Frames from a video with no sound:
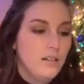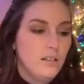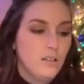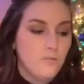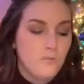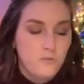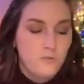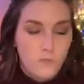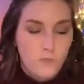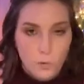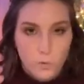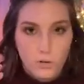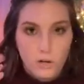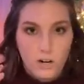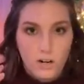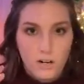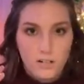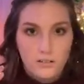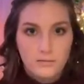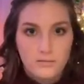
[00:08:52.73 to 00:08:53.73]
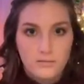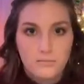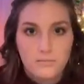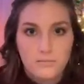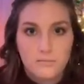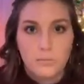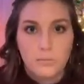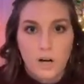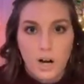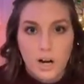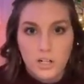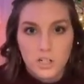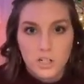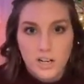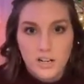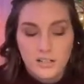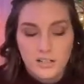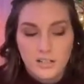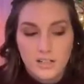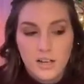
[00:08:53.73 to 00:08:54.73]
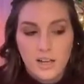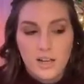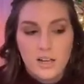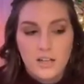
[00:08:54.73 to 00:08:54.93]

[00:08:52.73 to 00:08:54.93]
the Folk Art Project.